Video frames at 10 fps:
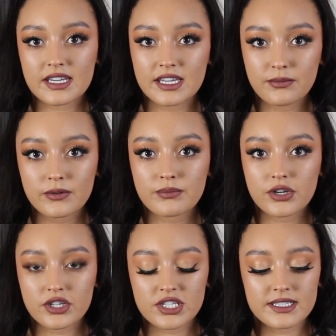I keep
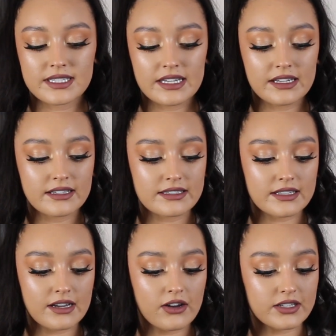repurchasing because
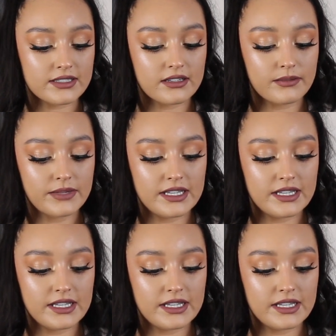they're awesome.